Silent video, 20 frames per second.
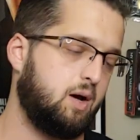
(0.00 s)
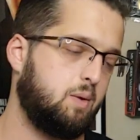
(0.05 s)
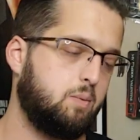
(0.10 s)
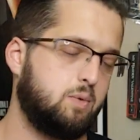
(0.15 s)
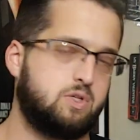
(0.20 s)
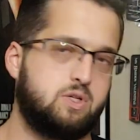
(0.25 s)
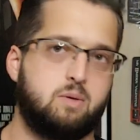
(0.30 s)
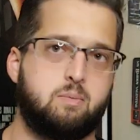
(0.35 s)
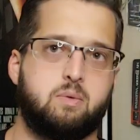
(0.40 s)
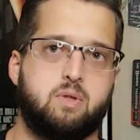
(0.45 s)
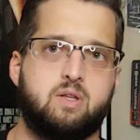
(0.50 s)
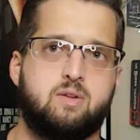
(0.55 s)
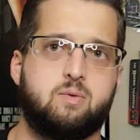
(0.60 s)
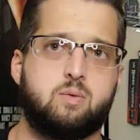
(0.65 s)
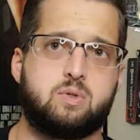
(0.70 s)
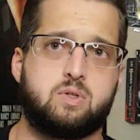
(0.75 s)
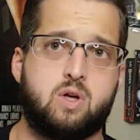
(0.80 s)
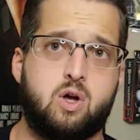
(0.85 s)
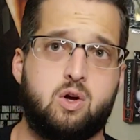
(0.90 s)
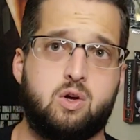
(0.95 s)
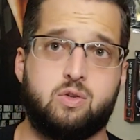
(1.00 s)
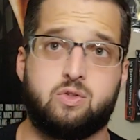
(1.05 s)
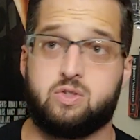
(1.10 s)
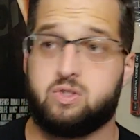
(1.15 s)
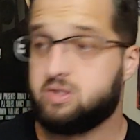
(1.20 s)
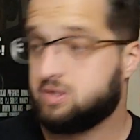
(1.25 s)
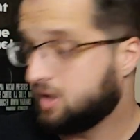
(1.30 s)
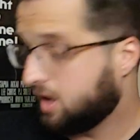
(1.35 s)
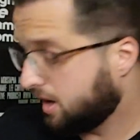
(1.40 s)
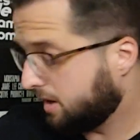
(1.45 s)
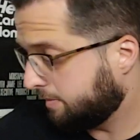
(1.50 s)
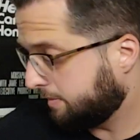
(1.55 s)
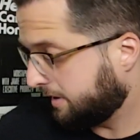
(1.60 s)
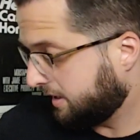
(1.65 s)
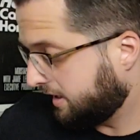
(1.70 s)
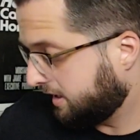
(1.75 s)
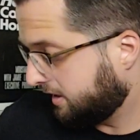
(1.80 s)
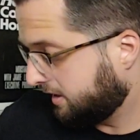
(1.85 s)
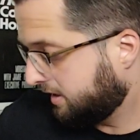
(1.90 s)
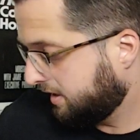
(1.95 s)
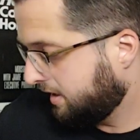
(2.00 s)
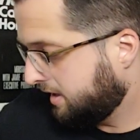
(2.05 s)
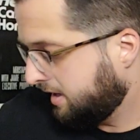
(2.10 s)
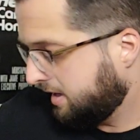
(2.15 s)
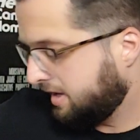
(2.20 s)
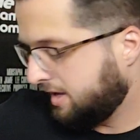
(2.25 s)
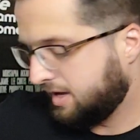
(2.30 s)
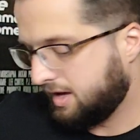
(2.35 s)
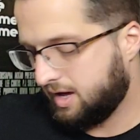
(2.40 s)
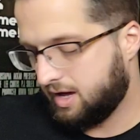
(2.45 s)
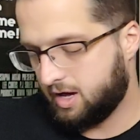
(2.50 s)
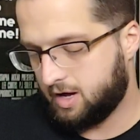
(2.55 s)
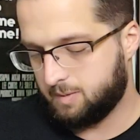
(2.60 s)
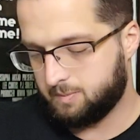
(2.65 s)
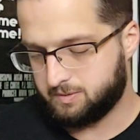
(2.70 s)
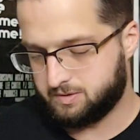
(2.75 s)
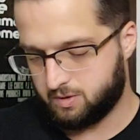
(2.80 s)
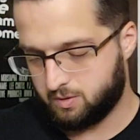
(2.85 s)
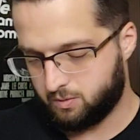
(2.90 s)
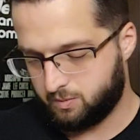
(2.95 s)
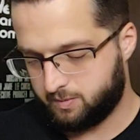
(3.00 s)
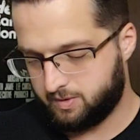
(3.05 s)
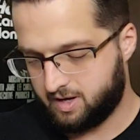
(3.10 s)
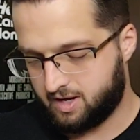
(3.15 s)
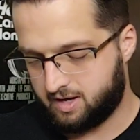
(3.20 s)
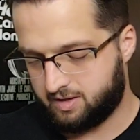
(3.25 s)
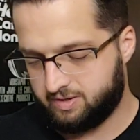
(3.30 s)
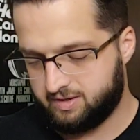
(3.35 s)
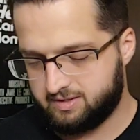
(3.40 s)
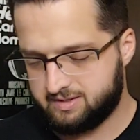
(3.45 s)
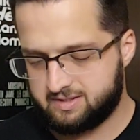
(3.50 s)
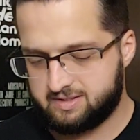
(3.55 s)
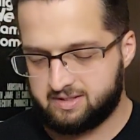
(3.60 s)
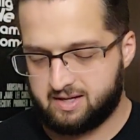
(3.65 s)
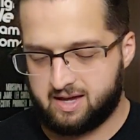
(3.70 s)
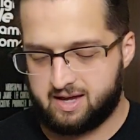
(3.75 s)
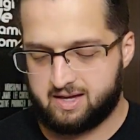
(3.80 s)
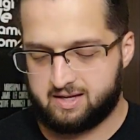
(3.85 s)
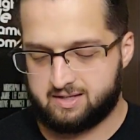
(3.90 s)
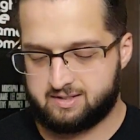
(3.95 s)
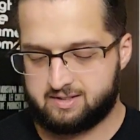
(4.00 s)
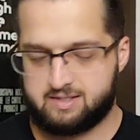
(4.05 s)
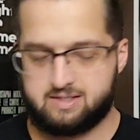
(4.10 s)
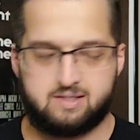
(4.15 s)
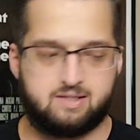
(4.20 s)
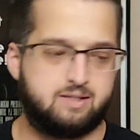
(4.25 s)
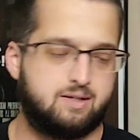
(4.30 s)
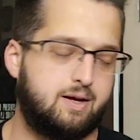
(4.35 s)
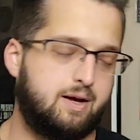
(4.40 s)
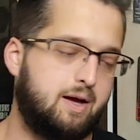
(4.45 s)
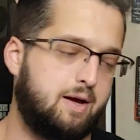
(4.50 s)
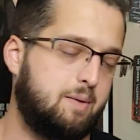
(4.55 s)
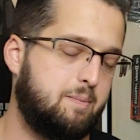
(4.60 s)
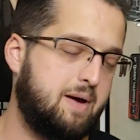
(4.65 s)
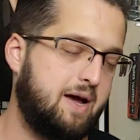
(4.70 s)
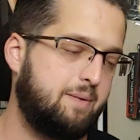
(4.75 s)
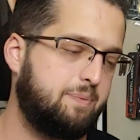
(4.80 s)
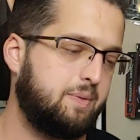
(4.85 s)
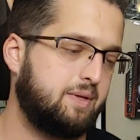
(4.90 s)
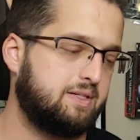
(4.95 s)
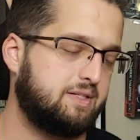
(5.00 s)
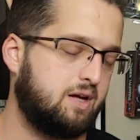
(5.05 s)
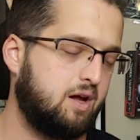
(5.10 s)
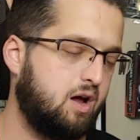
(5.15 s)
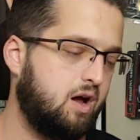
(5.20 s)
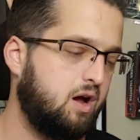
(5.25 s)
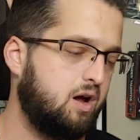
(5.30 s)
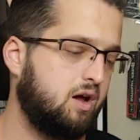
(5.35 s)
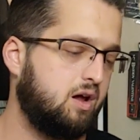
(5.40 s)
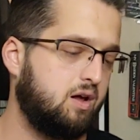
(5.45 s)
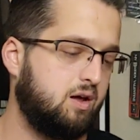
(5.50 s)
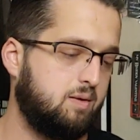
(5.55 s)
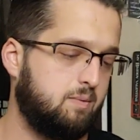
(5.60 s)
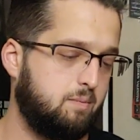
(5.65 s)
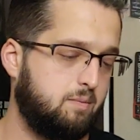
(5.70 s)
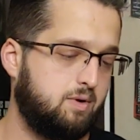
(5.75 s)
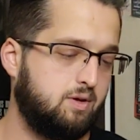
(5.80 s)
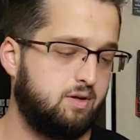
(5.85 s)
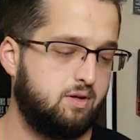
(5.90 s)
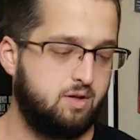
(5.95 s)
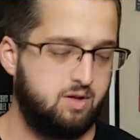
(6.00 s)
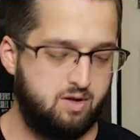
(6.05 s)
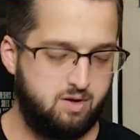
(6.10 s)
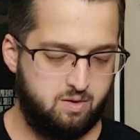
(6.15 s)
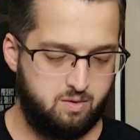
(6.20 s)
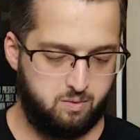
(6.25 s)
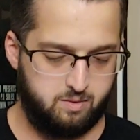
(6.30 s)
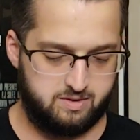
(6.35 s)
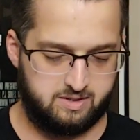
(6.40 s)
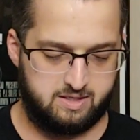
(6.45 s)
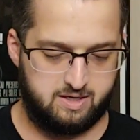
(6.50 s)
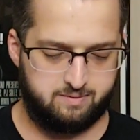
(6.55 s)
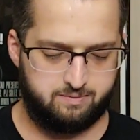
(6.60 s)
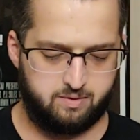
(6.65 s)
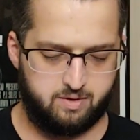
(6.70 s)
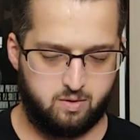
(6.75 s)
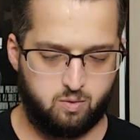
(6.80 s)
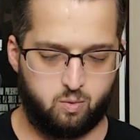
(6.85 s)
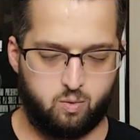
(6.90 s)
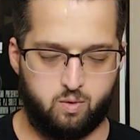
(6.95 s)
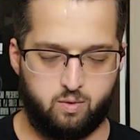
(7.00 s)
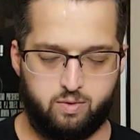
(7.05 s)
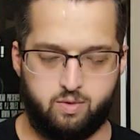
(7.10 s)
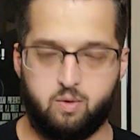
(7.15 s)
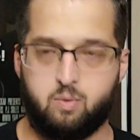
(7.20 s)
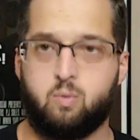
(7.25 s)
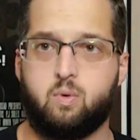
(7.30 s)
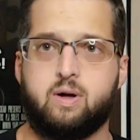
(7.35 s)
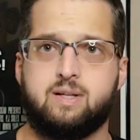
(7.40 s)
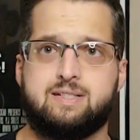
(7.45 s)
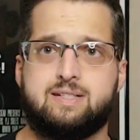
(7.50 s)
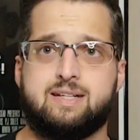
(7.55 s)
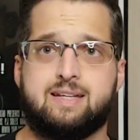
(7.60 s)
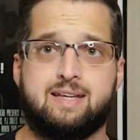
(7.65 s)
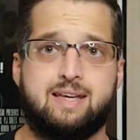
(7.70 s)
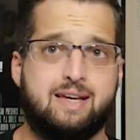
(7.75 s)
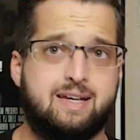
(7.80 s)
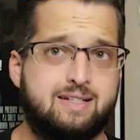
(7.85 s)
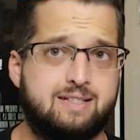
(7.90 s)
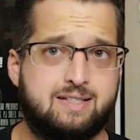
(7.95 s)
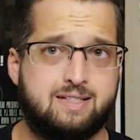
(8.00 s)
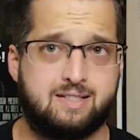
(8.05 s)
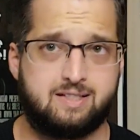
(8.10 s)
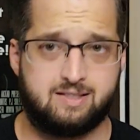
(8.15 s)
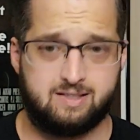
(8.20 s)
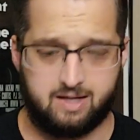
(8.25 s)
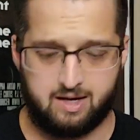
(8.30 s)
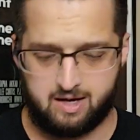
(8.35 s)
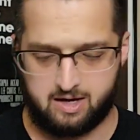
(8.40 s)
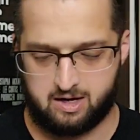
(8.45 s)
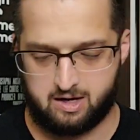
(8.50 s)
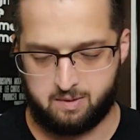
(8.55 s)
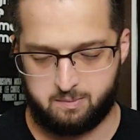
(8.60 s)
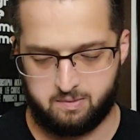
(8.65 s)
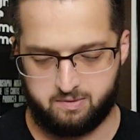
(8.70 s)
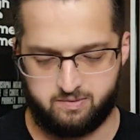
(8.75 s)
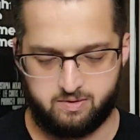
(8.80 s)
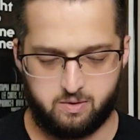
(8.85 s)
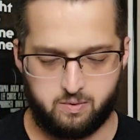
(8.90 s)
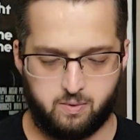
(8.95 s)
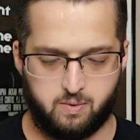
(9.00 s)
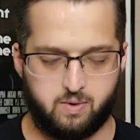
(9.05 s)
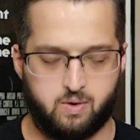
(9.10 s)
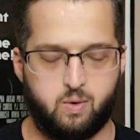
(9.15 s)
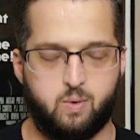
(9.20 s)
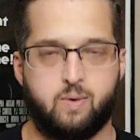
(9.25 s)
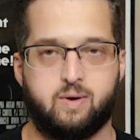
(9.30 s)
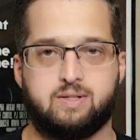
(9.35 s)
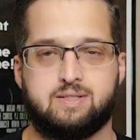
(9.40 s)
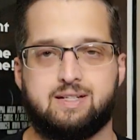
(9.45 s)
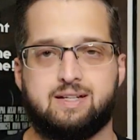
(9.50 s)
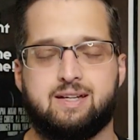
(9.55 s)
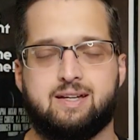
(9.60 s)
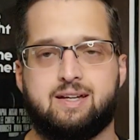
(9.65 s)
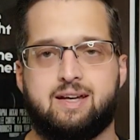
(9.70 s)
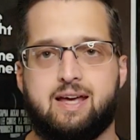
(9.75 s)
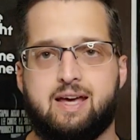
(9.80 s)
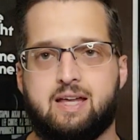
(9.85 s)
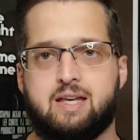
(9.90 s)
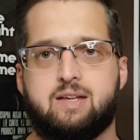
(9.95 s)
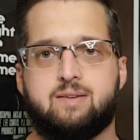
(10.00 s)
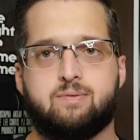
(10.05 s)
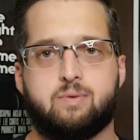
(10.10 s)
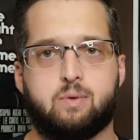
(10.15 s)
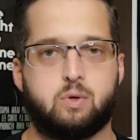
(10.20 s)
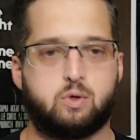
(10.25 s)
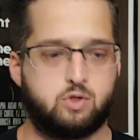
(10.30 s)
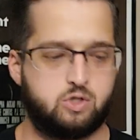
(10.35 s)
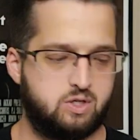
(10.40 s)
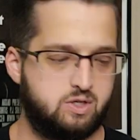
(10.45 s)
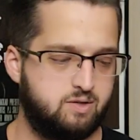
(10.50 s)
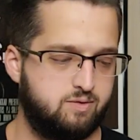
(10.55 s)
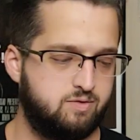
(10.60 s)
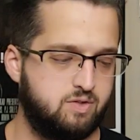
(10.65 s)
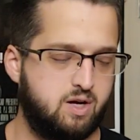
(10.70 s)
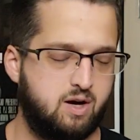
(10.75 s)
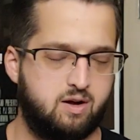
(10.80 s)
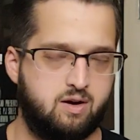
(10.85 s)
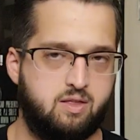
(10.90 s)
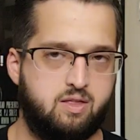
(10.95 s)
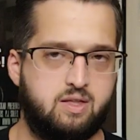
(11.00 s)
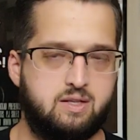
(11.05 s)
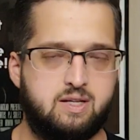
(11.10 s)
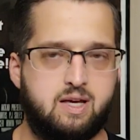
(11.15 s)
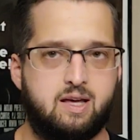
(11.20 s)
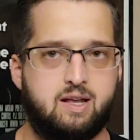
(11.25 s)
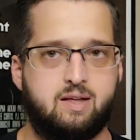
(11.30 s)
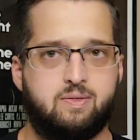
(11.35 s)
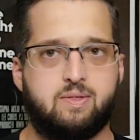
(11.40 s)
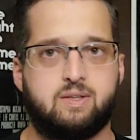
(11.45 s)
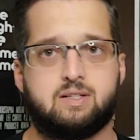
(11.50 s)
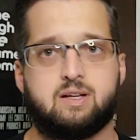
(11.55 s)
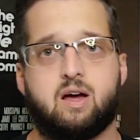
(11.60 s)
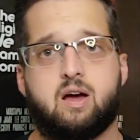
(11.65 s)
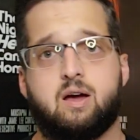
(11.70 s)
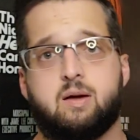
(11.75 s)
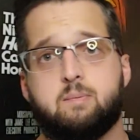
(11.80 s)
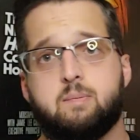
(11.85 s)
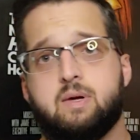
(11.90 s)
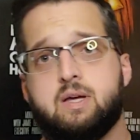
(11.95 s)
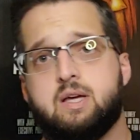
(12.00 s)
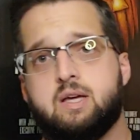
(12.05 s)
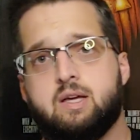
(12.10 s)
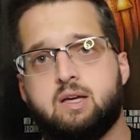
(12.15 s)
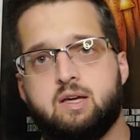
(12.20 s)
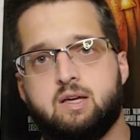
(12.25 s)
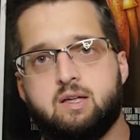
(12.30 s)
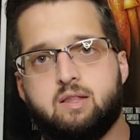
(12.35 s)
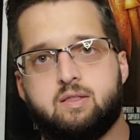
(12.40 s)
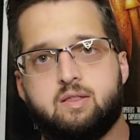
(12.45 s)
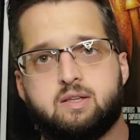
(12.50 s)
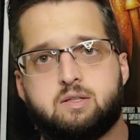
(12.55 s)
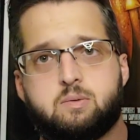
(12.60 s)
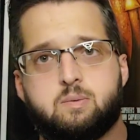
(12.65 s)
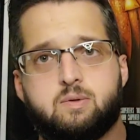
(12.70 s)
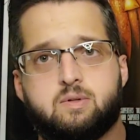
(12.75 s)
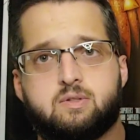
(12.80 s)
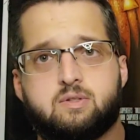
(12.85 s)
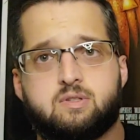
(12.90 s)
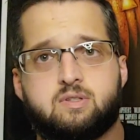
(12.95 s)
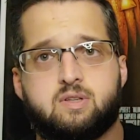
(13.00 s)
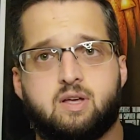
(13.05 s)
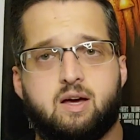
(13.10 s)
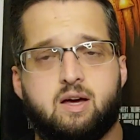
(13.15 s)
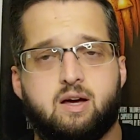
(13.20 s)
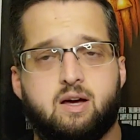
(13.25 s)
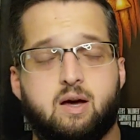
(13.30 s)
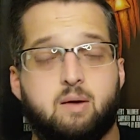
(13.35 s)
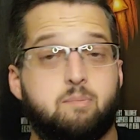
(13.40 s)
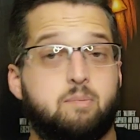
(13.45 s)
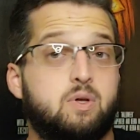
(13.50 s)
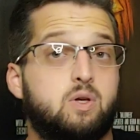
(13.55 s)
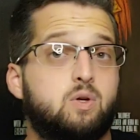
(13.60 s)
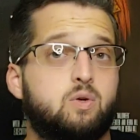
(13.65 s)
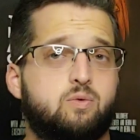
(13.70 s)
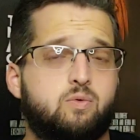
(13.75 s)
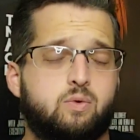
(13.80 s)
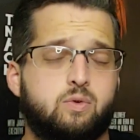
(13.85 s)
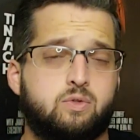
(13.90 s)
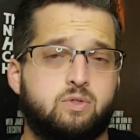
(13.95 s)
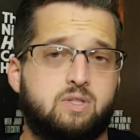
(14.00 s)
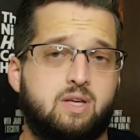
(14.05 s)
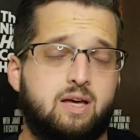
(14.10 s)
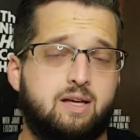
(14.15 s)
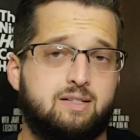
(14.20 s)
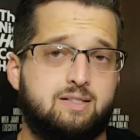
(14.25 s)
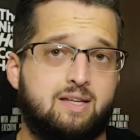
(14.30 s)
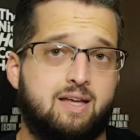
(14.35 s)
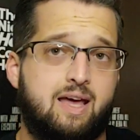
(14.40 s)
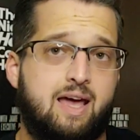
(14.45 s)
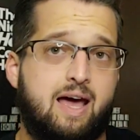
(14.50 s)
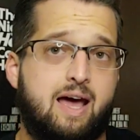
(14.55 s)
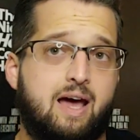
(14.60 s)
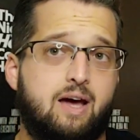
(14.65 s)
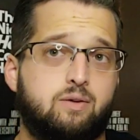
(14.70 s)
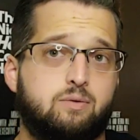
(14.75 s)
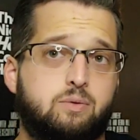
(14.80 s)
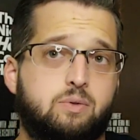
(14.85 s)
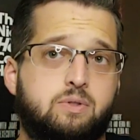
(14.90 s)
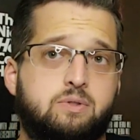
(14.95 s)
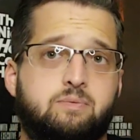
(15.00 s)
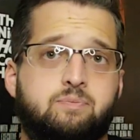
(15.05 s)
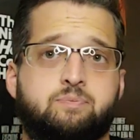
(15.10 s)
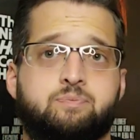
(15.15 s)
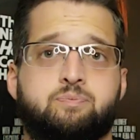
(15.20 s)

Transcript: which I believe was called Zombie. So yeah, this set, at the time, was definitely the one to get. If you were going to get any version of Dawn of the Dead at the time, this was a beautiful set to have.